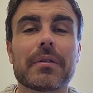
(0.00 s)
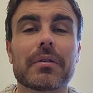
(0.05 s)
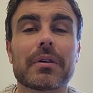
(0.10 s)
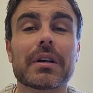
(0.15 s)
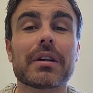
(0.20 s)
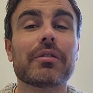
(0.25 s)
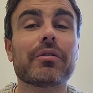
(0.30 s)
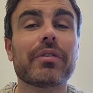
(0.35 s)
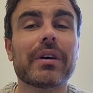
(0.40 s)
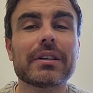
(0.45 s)

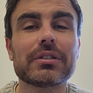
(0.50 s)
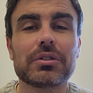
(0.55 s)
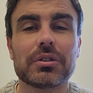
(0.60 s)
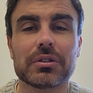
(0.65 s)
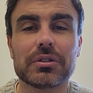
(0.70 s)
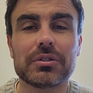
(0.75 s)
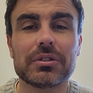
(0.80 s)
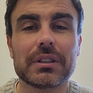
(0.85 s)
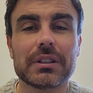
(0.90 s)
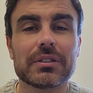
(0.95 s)
confess your
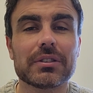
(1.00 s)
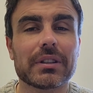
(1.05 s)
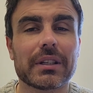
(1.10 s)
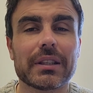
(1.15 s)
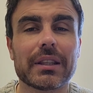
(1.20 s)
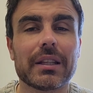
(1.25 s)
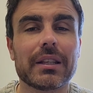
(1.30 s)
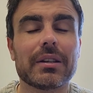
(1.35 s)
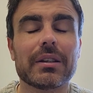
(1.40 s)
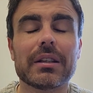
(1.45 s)
sins like
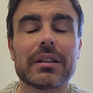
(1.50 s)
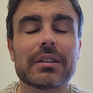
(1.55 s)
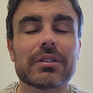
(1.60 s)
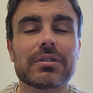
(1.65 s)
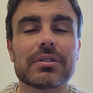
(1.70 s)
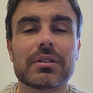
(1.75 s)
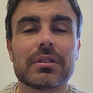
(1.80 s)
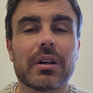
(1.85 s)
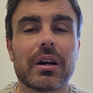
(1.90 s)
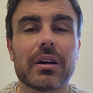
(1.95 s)
they did in the
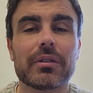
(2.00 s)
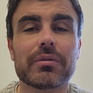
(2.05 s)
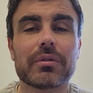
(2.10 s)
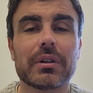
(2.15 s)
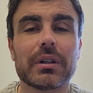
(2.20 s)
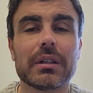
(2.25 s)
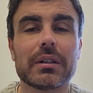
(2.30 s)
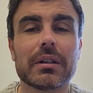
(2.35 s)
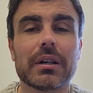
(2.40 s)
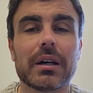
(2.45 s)
sin
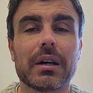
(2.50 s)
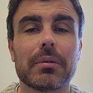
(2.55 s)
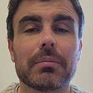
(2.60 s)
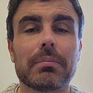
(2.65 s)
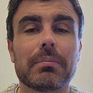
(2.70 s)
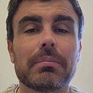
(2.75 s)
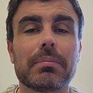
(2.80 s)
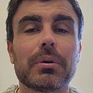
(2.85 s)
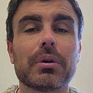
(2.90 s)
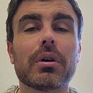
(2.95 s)
offering.
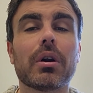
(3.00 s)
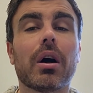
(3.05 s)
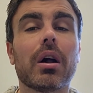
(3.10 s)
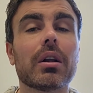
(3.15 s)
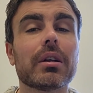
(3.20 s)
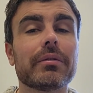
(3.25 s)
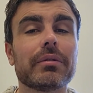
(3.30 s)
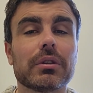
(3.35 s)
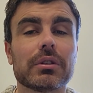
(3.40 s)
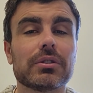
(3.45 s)
Put
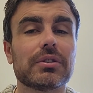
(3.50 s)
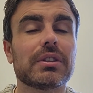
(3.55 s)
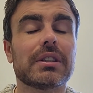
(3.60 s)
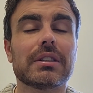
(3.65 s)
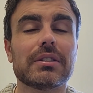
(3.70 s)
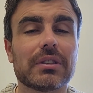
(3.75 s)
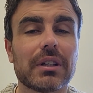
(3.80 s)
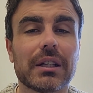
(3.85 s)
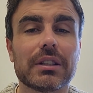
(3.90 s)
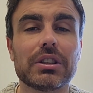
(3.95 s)
all of your
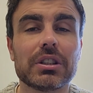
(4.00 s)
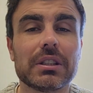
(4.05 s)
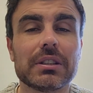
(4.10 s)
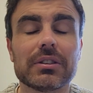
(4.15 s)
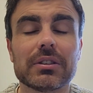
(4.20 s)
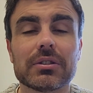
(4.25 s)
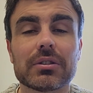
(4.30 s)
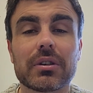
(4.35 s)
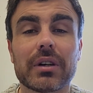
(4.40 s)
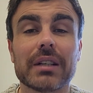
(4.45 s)
sins on
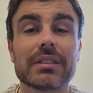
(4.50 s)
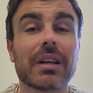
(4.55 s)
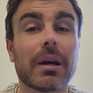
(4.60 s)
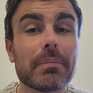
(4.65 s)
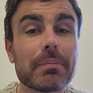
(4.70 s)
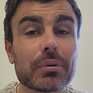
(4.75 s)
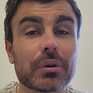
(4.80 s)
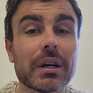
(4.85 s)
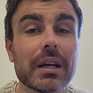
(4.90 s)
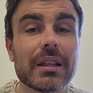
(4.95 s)
Jesus Christ. I
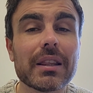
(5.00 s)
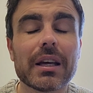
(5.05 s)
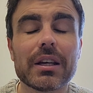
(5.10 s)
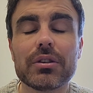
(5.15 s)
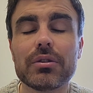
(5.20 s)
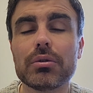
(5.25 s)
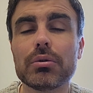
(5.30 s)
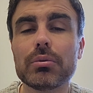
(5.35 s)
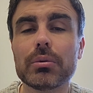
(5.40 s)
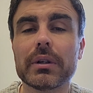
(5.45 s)
pray that
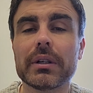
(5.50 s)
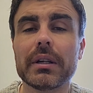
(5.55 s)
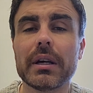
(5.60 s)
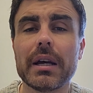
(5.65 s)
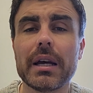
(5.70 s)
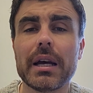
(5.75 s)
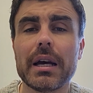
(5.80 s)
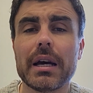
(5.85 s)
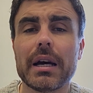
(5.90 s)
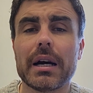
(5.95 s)
you would
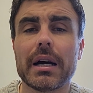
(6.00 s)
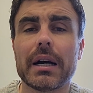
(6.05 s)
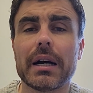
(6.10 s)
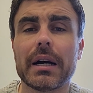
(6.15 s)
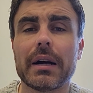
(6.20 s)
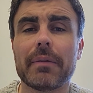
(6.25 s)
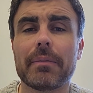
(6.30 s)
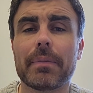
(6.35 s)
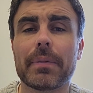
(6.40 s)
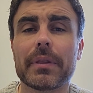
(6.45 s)

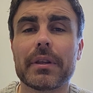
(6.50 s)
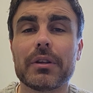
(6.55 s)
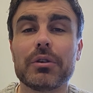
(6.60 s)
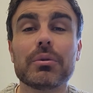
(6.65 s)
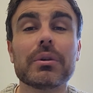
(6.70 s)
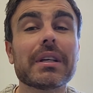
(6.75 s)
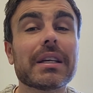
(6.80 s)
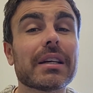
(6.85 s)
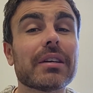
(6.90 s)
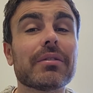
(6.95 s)

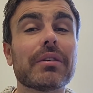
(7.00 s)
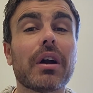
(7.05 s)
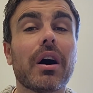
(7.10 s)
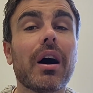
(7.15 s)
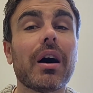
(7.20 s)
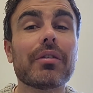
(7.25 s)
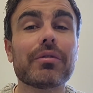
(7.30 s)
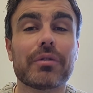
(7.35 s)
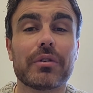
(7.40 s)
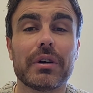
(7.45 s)
give an
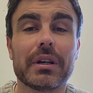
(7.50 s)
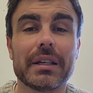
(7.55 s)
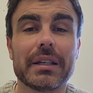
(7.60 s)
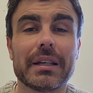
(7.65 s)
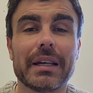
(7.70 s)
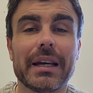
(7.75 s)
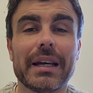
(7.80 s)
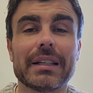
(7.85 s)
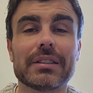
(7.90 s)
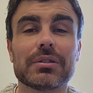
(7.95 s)
offering
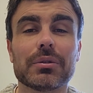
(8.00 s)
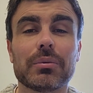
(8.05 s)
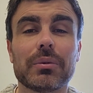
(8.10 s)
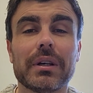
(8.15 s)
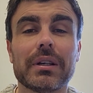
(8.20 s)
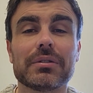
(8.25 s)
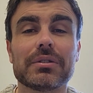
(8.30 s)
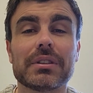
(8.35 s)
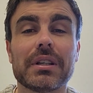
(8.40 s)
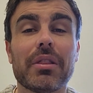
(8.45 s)
as a way
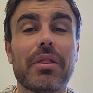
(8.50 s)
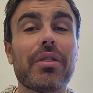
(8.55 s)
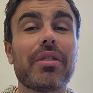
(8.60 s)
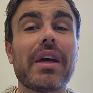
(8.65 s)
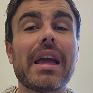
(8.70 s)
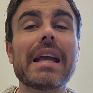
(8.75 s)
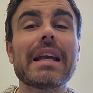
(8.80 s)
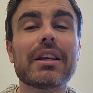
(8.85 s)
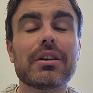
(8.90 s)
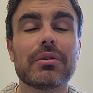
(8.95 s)
of saying
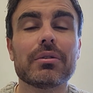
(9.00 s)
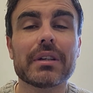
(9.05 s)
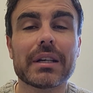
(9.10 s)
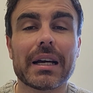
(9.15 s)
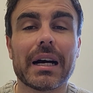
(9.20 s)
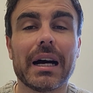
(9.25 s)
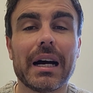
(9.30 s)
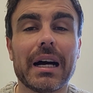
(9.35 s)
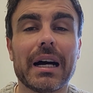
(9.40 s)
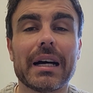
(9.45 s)
thank you to
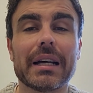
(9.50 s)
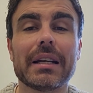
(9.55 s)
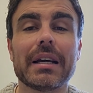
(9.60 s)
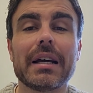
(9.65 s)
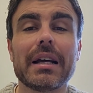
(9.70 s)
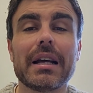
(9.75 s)
God,